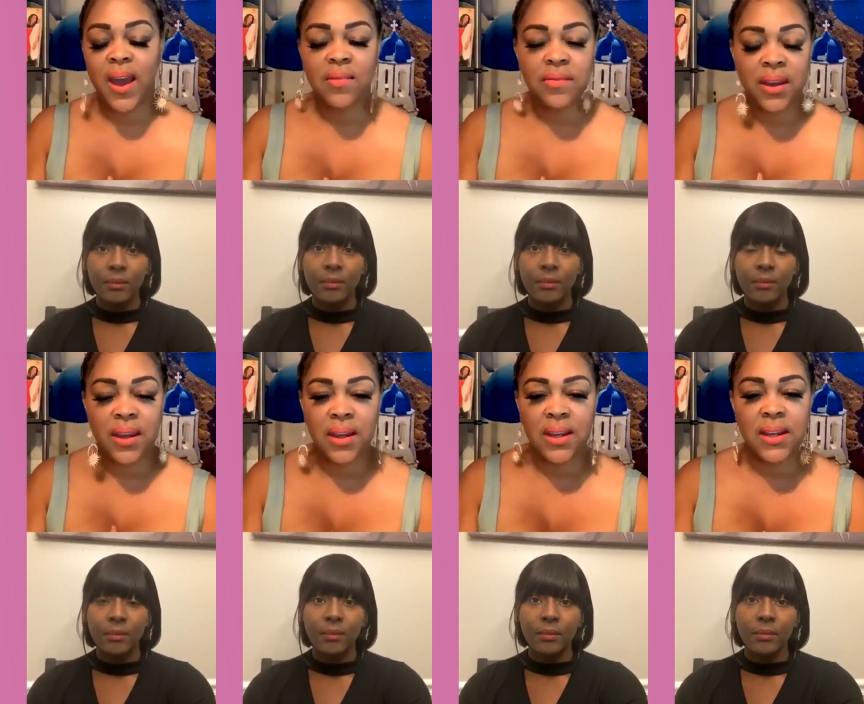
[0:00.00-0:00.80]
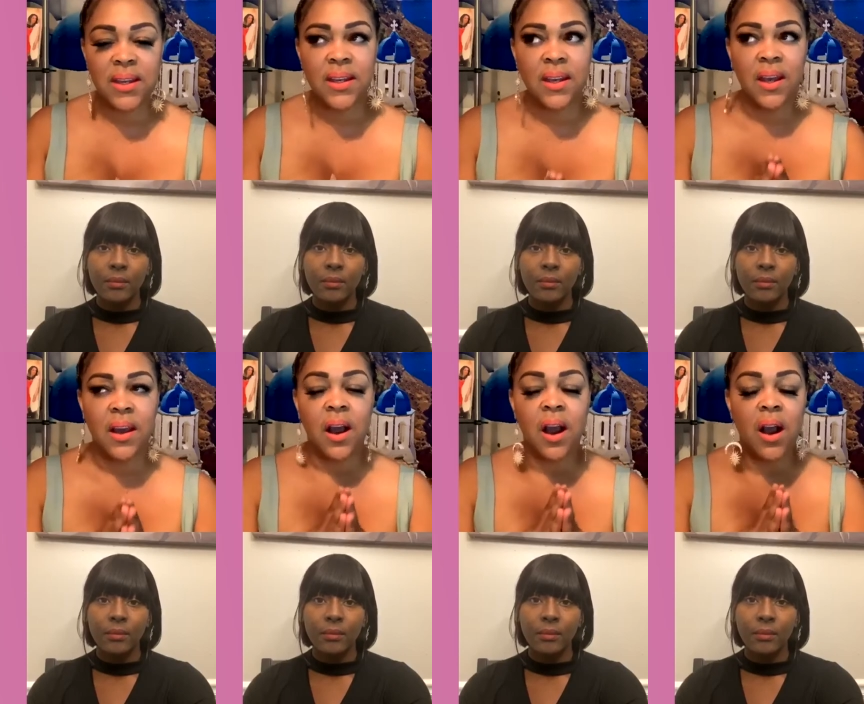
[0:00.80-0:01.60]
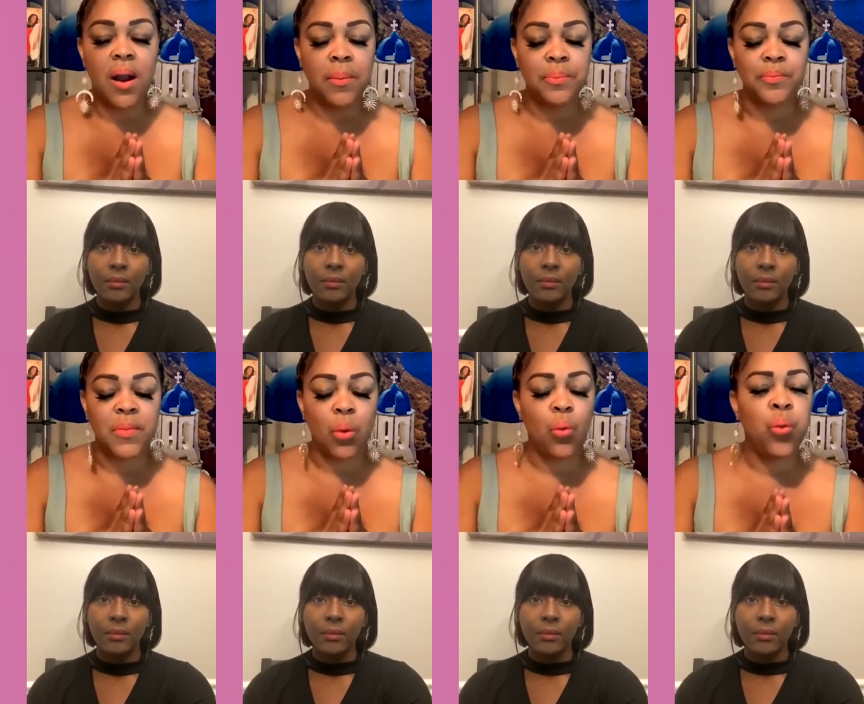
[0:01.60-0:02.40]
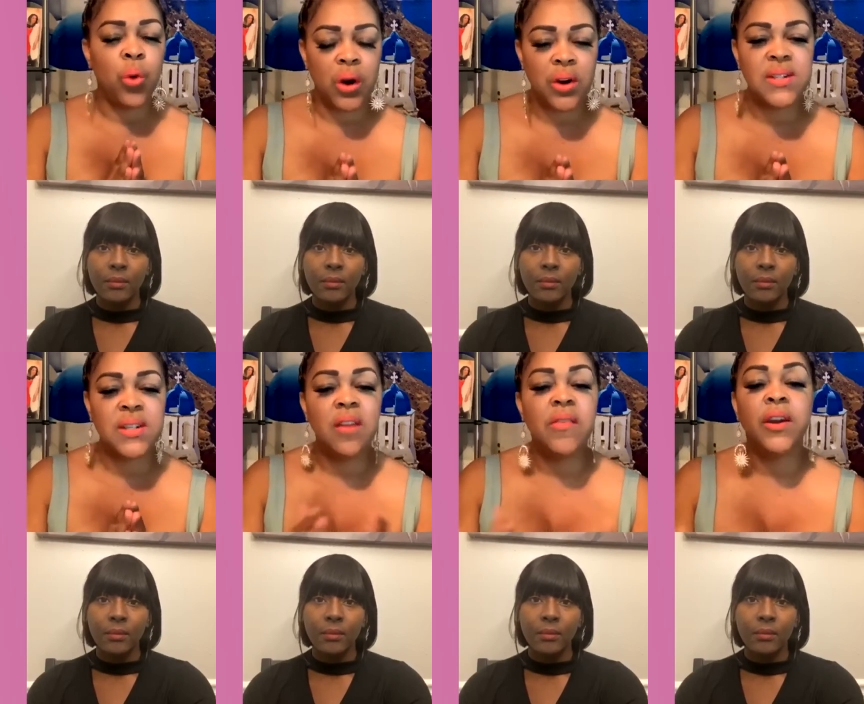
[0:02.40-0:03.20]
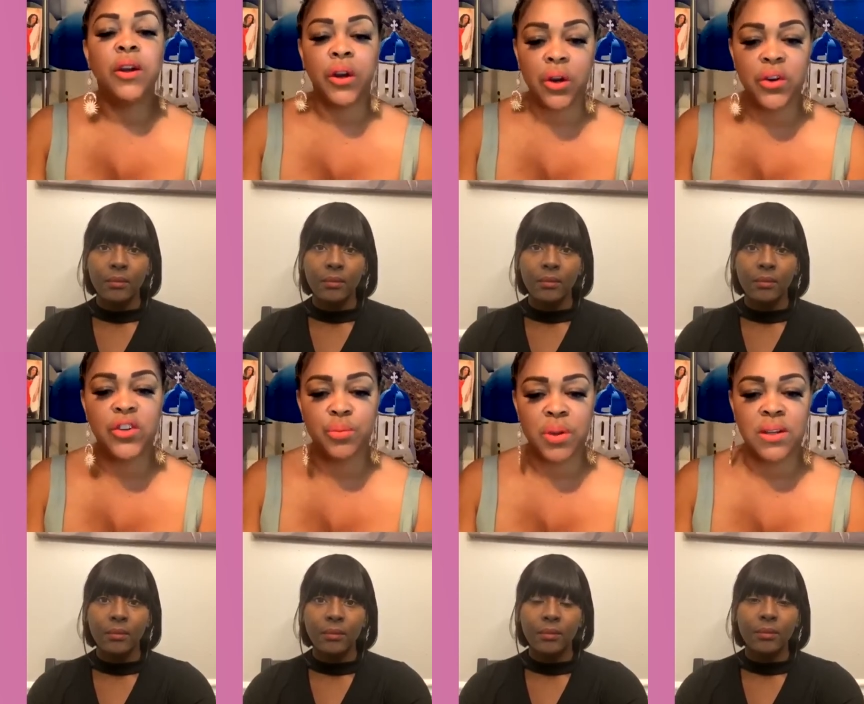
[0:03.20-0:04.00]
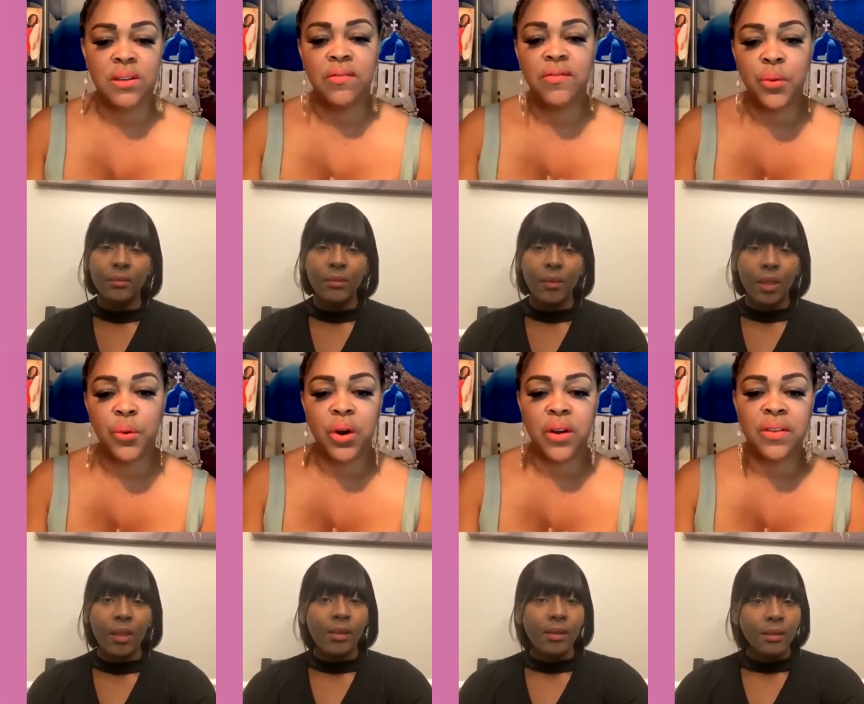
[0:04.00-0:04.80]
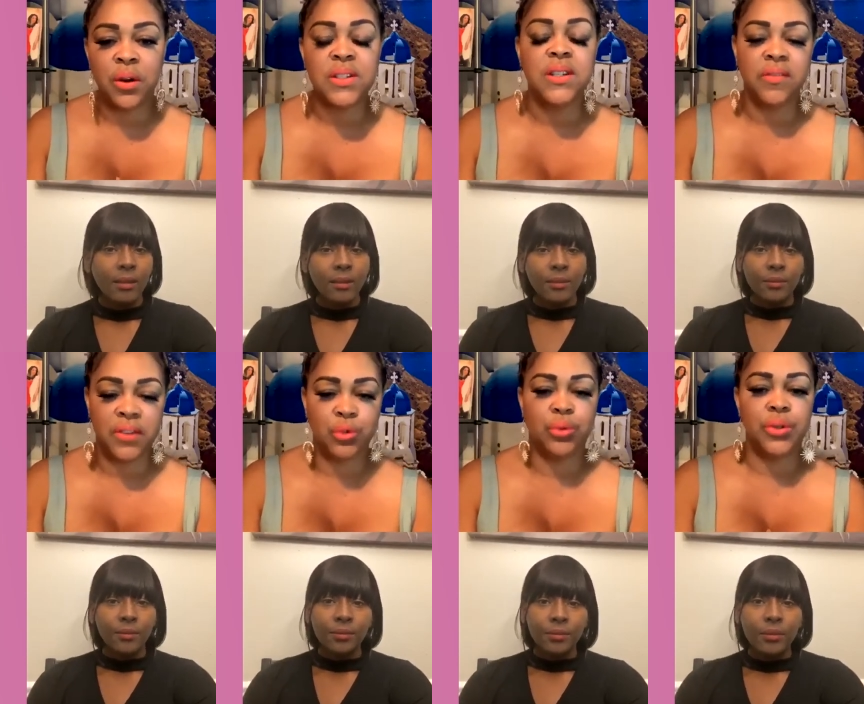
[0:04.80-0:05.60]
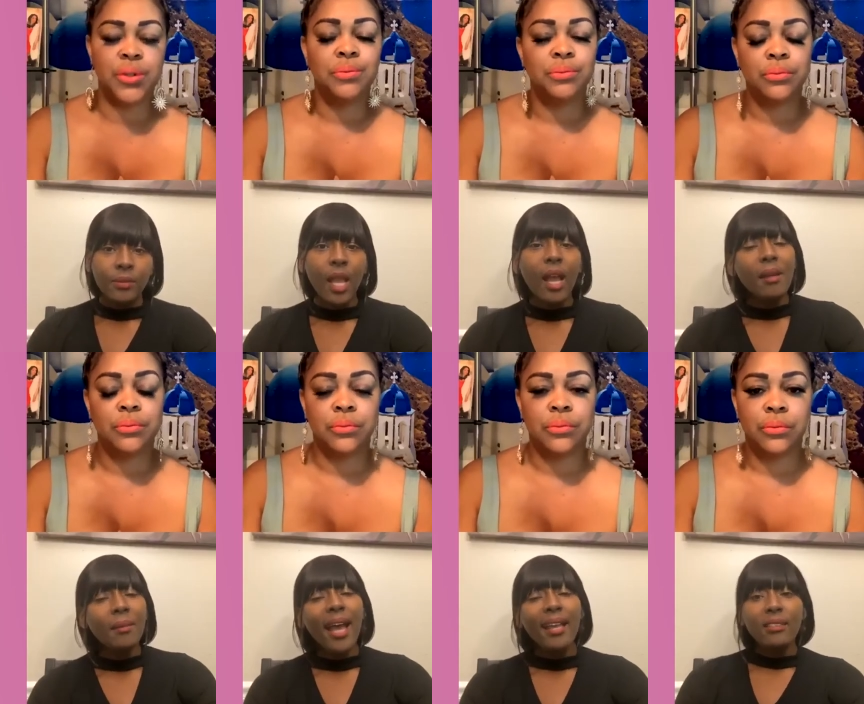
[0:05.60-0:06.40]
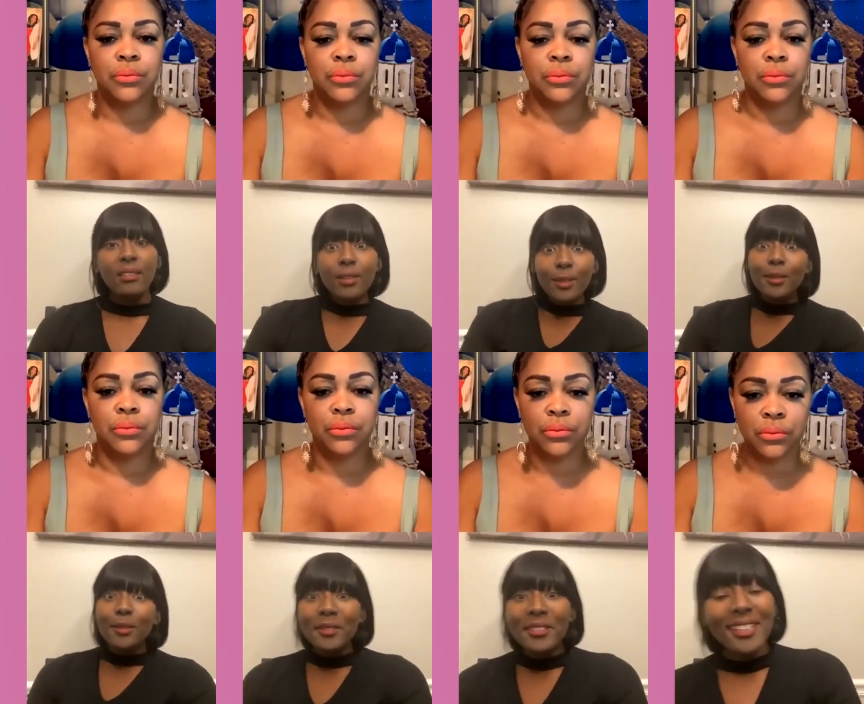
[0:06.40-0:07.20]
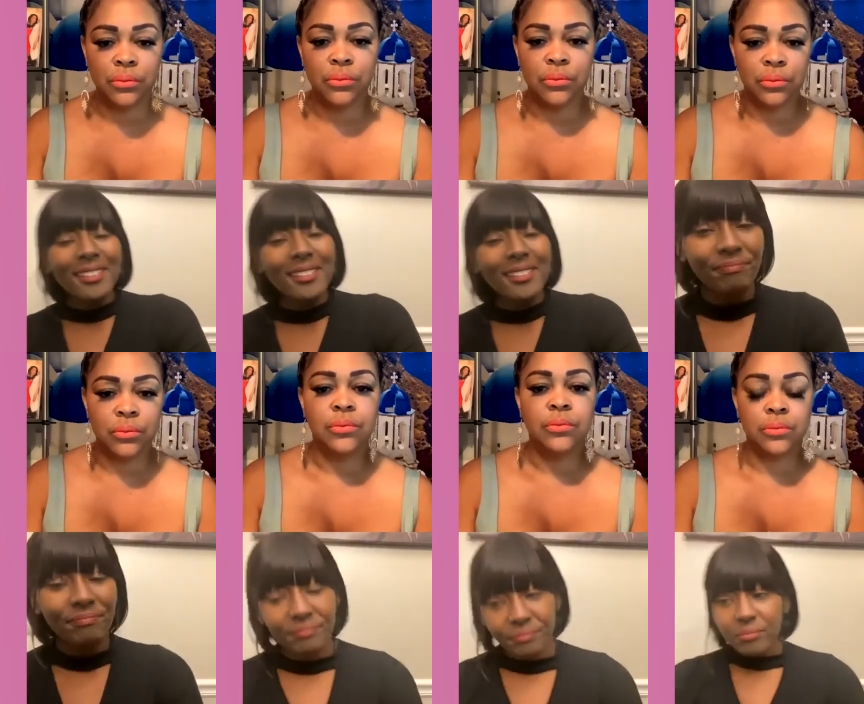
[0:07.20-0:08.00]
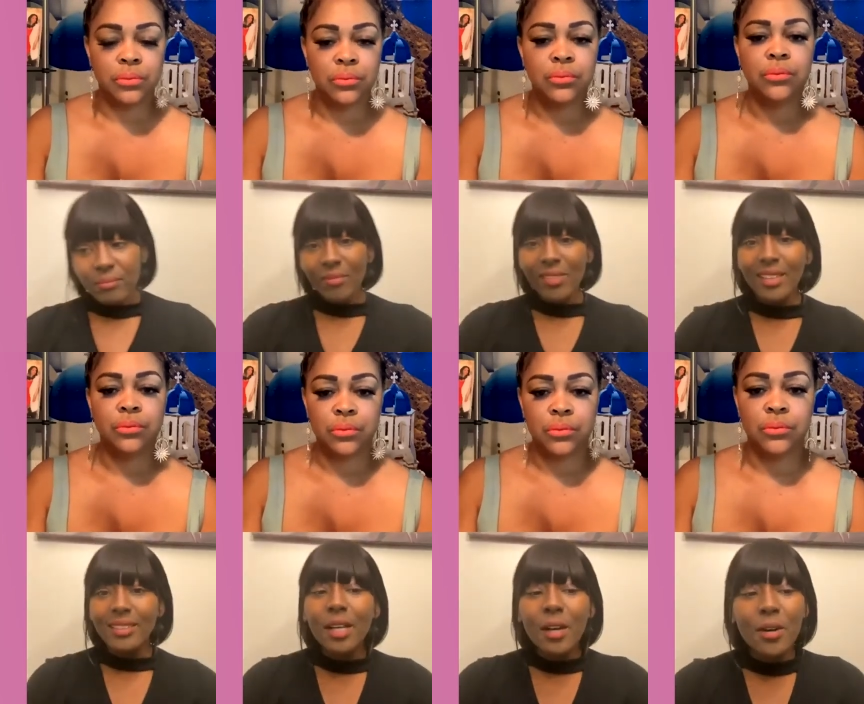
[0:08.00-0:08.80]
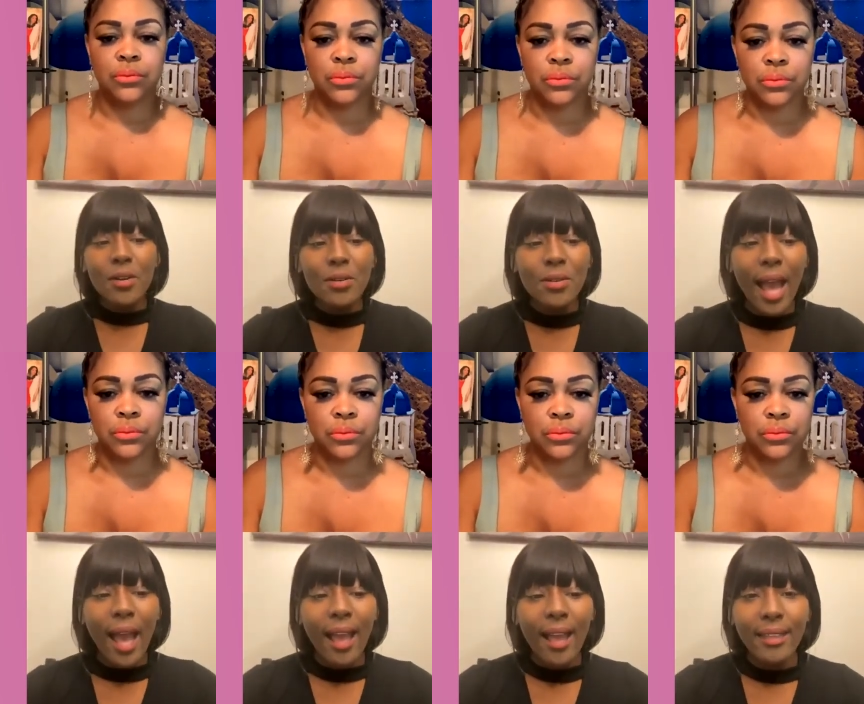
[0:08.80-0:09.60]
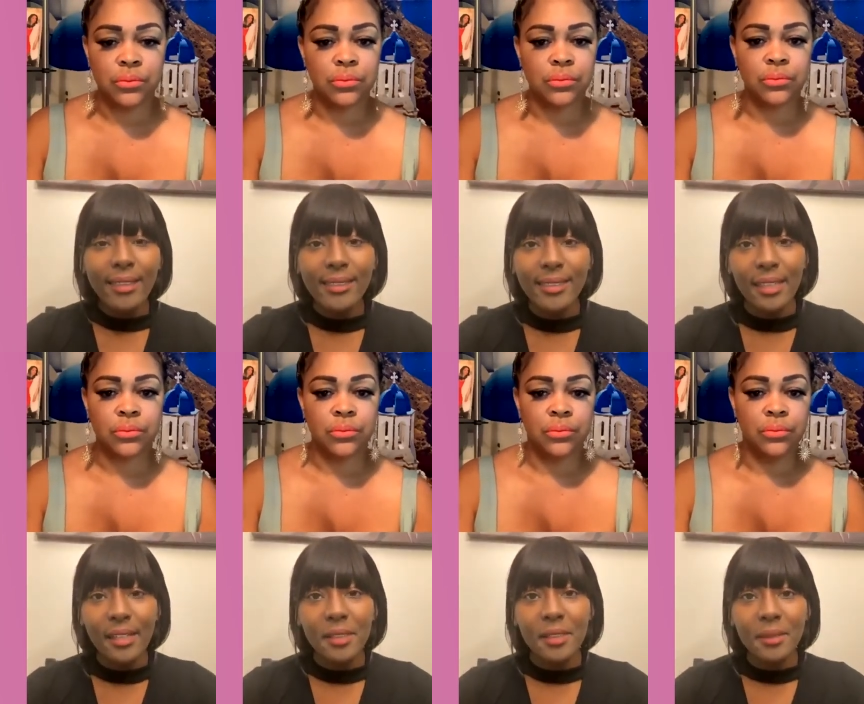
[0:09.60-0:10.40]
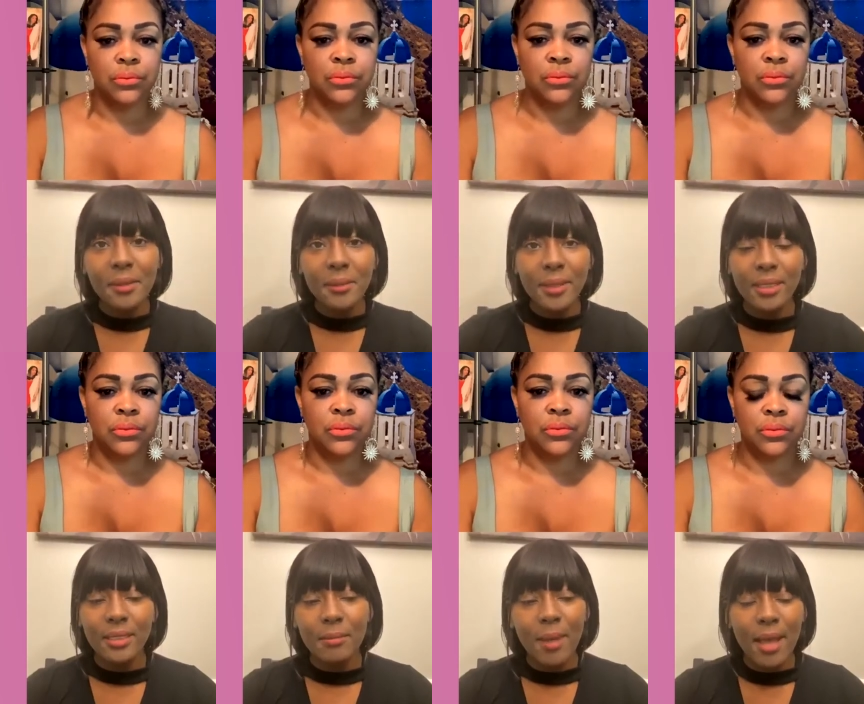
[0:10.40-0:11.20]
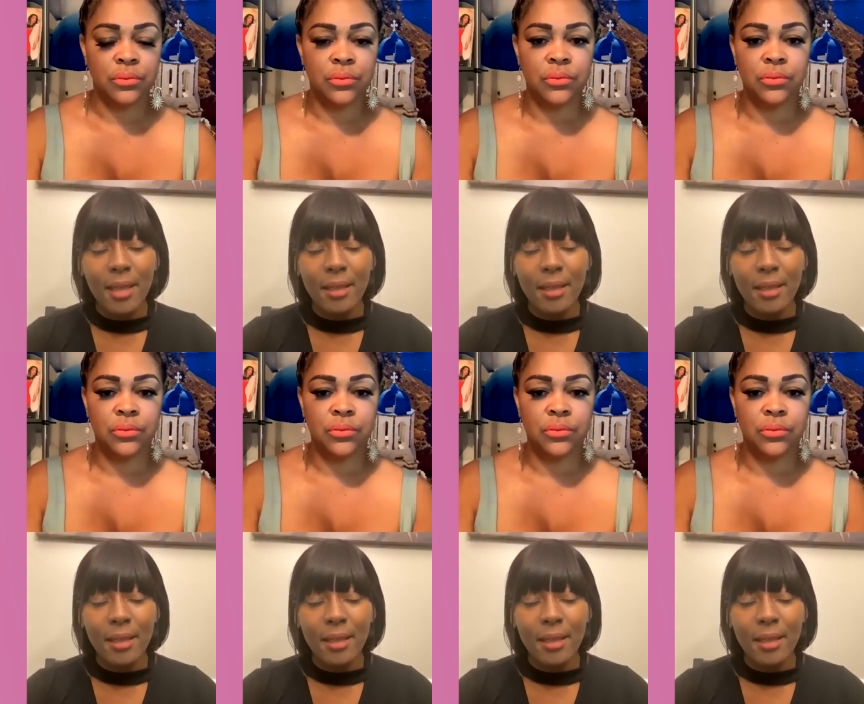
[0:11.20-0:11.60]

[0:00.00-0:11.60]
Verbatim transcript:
Speaker 1: any um, words of encouragement for those individuals?
Speaker 2: Oh, I do. Um, so I tell one of my best